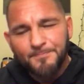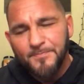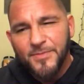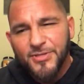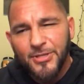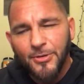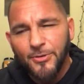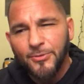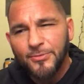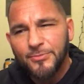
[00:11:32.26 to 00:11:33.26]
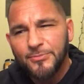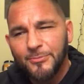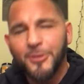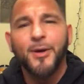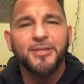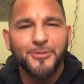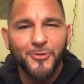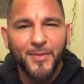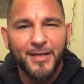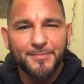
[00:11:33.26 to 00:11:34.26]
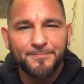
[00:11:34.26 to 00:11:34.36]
So what do I do, man?